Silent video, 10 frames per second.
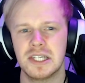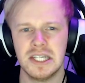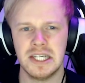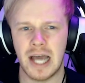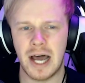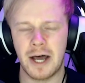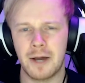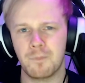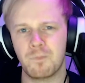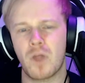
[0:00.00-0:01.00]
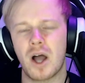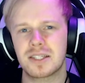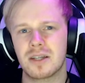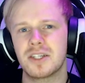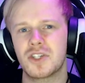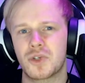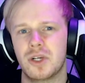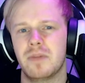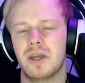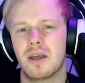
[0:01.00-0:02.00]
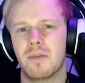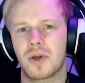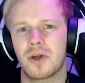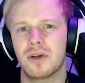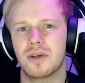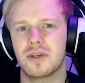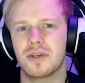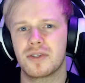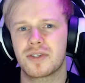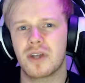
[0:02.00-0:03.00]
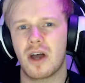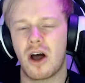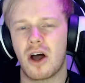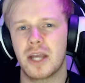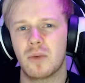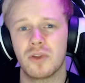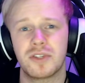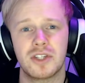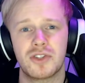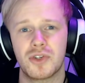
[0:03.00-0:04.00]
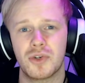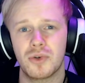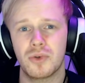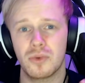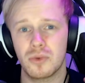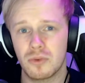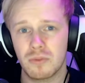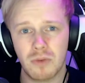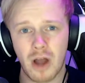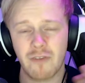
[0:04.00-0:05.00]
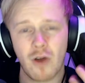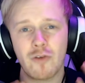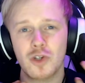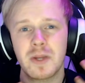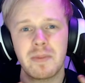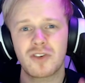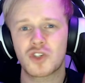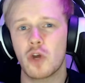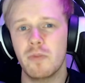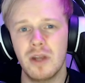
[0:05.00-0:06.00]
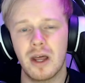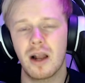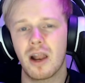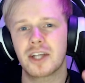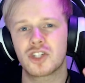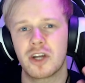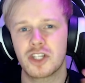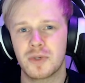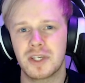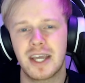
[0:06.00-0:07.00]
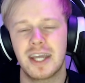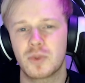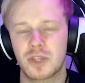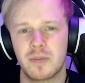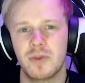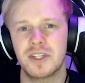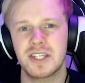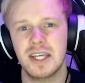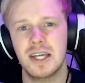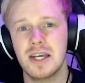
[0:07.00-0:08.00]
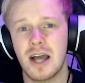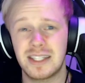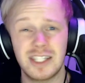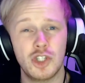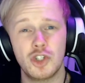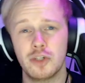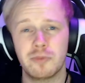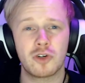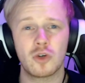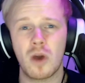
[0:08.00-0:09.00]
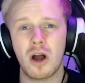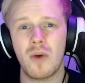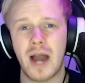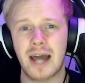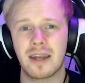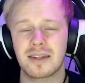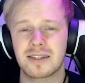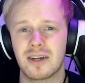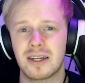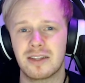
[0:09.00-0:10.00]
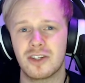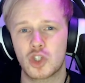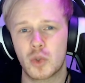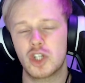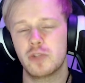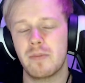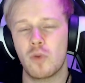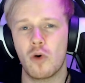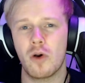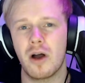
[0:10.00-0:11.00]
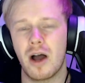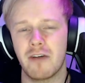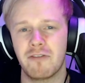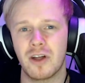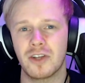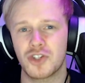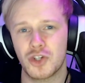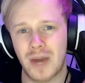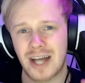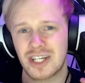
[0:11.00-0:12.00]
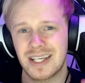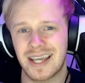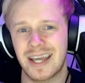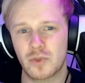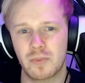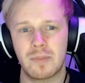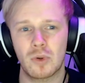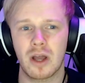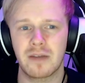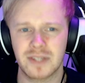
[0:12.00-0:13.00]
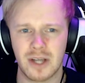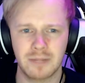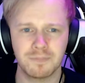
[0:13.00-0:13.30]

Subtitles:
I started streaming because I wanted to. I've always been a bit of a showman, and I like trying to engage with the community. I did YouTube for a while, and I decided that Twitch would be more fun to actually engage with people live time.